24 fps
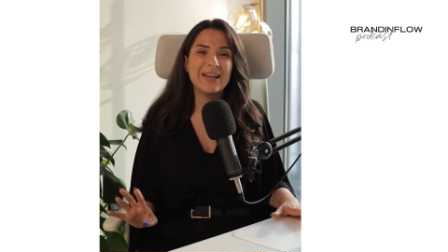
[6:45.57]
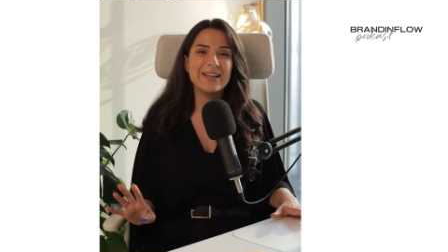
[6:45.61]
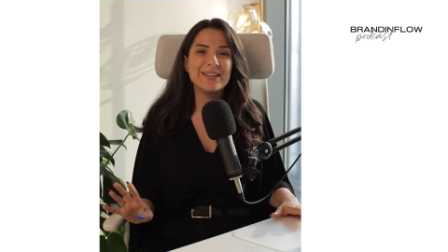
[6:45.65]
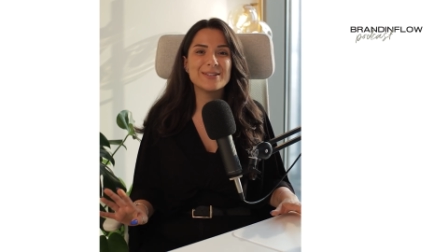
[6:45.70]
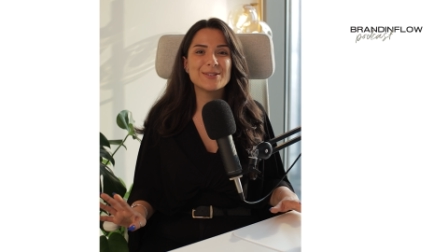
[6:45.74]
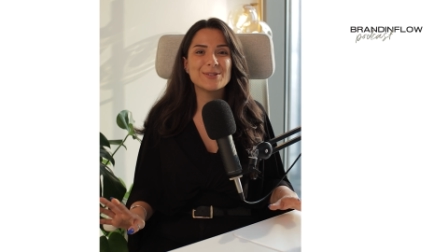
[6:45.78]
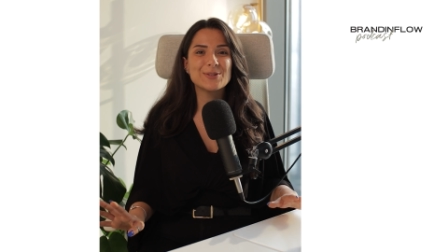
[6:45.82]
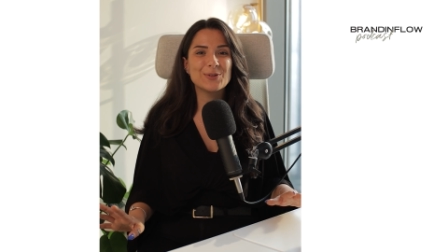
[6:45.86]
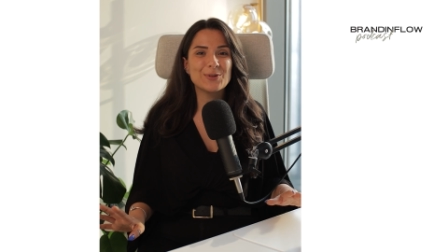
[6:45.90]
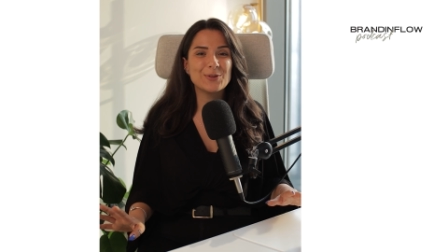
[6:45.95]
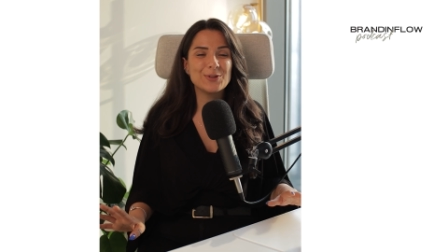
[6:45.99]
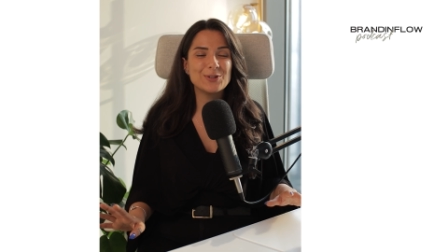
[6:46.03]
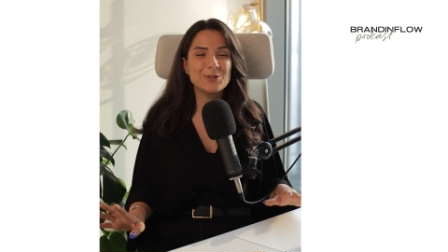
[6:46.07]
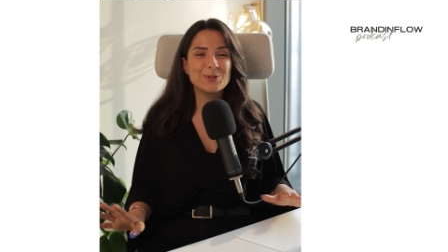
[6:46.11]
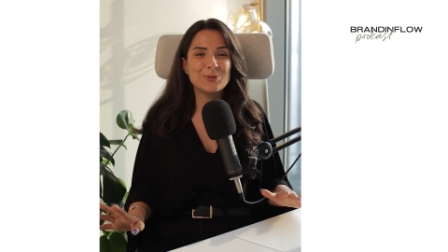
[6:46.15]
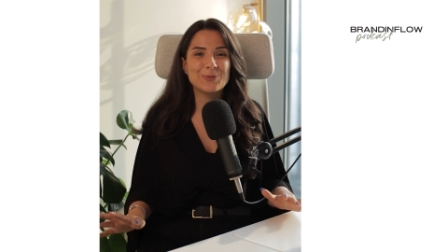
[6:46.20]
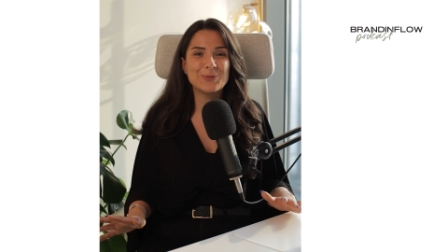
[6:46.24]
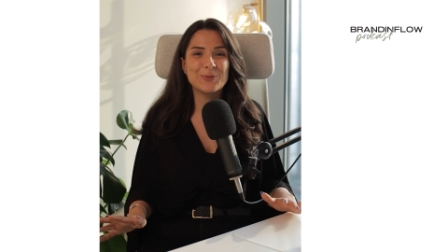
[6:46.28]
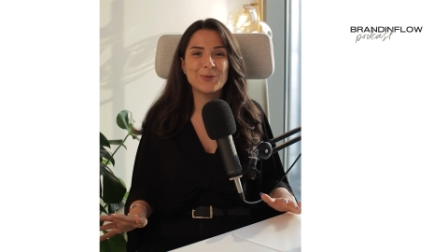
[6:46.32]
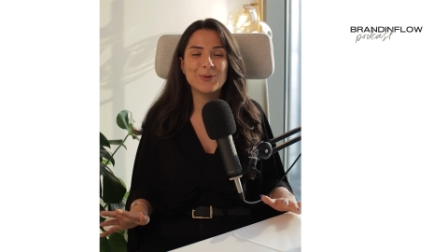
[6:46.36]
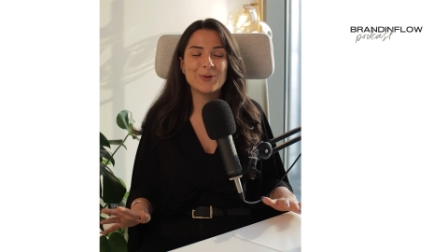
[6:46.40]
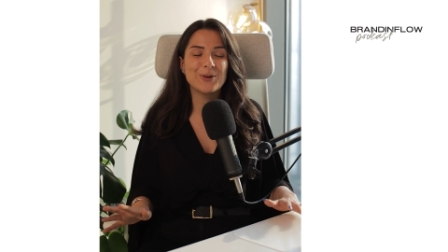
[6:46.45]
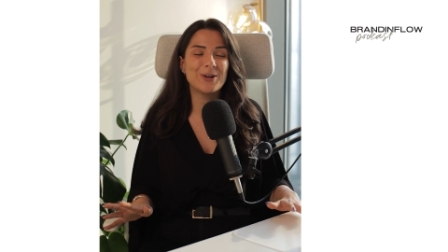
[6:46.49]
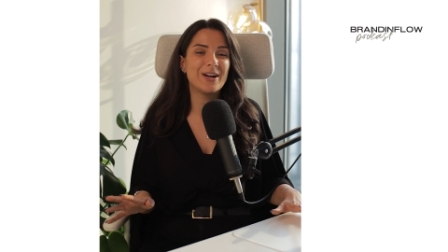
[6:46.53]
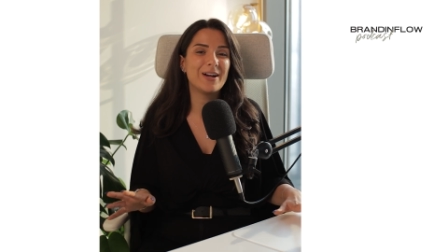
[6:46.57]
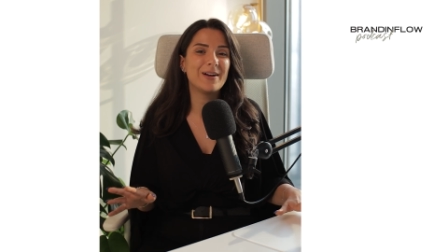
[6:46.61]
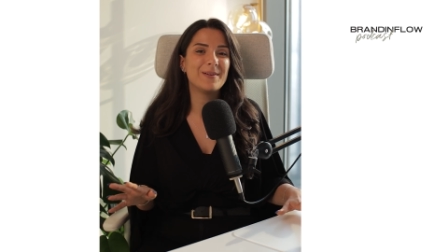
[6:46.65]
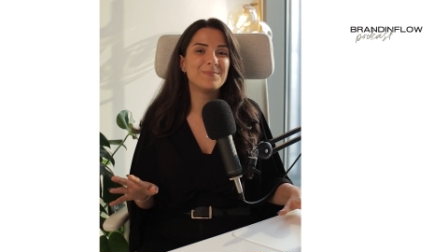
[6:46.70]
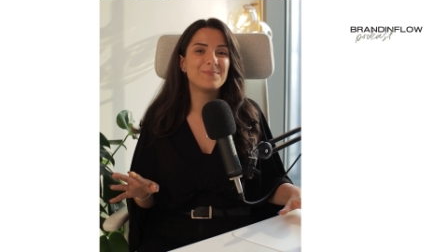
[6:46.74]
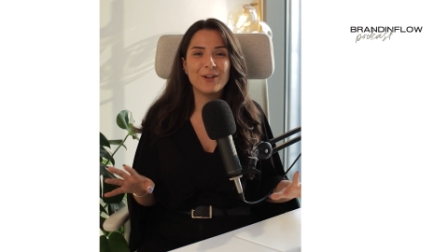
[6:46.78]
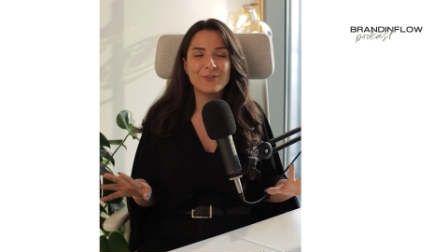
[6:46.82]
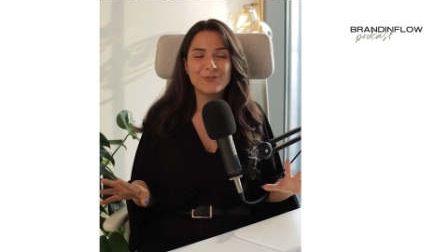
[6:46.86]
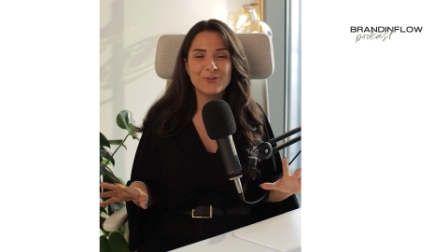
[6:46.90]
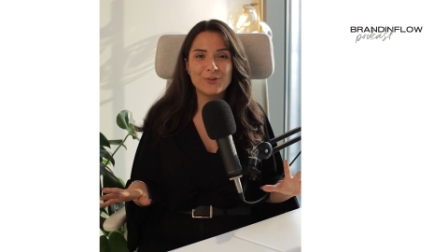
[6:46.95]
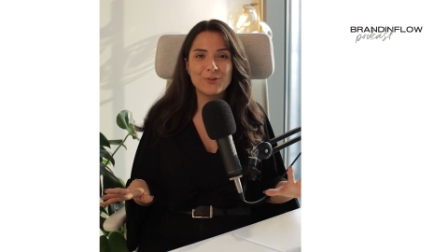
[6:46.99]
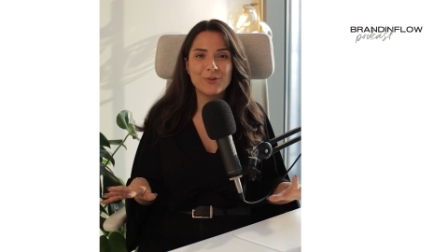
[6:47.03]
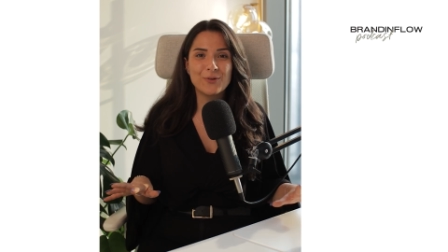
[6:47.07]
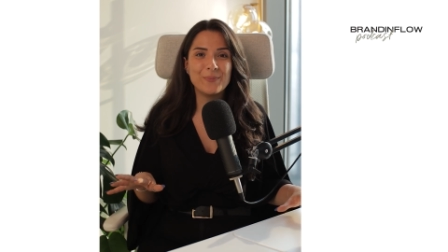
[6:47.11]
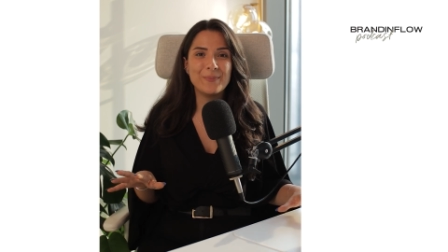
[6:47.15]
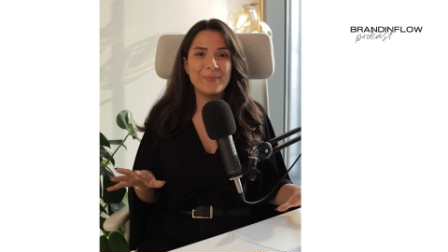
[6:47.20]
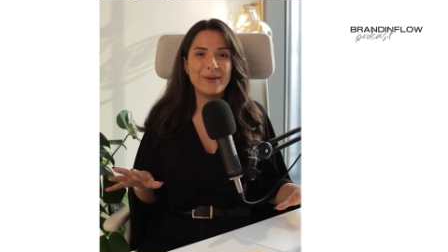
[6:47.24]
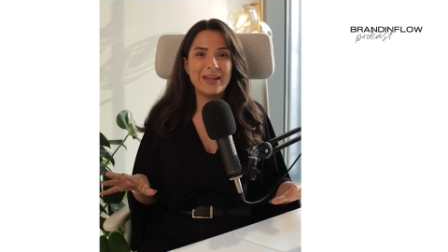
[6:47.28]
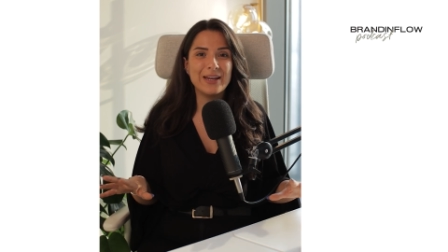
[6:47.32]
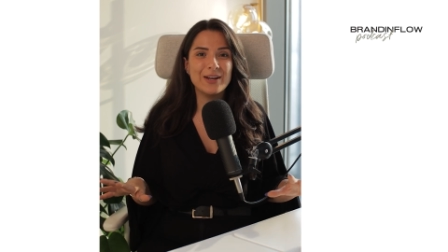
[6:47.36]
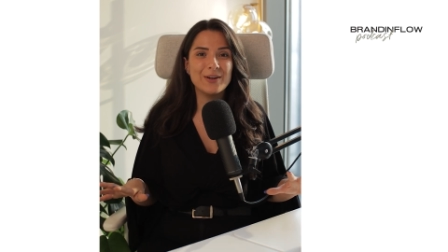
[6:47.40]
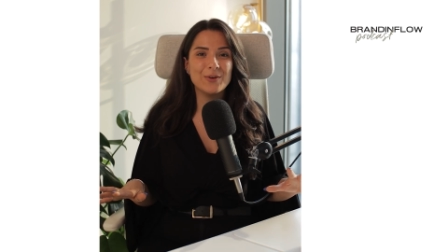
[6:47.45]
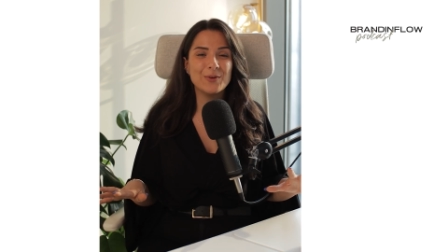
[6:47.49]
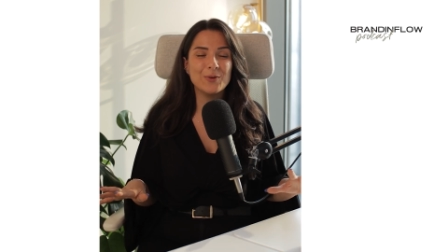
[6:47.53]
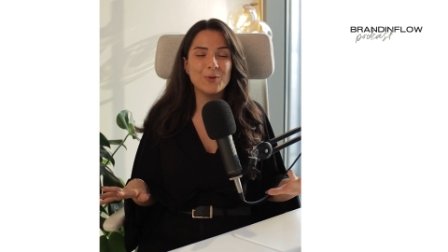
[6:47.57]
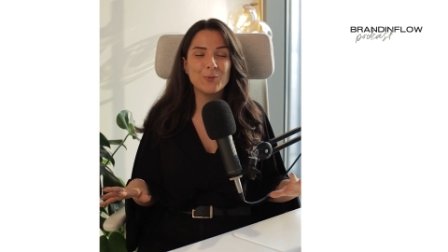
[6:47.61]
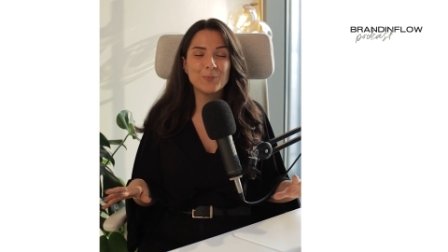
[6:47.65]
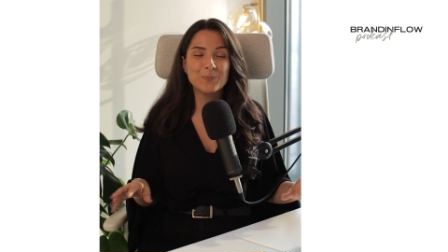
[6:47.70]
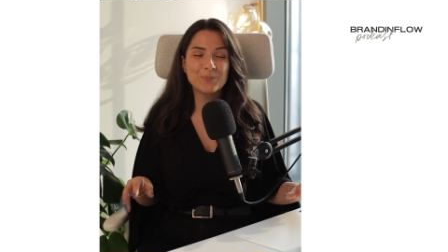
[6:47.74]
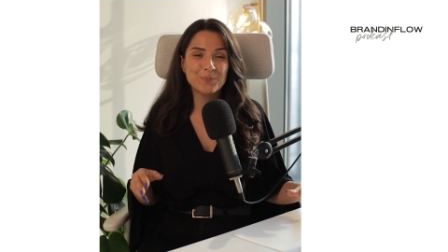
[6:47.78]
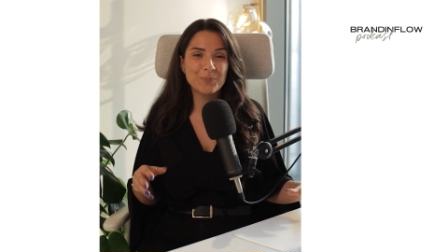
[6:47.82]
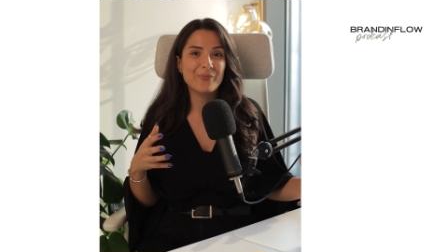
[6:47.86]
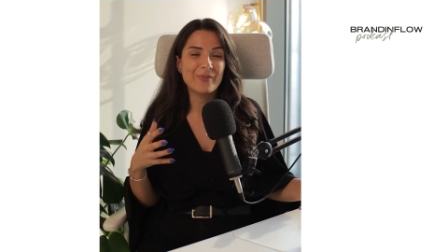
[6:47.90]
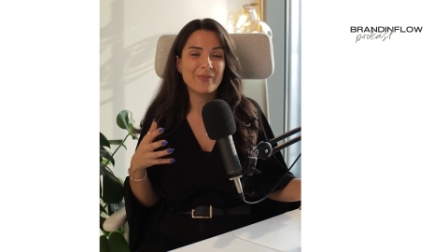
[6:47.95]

and search for Alfa Romeo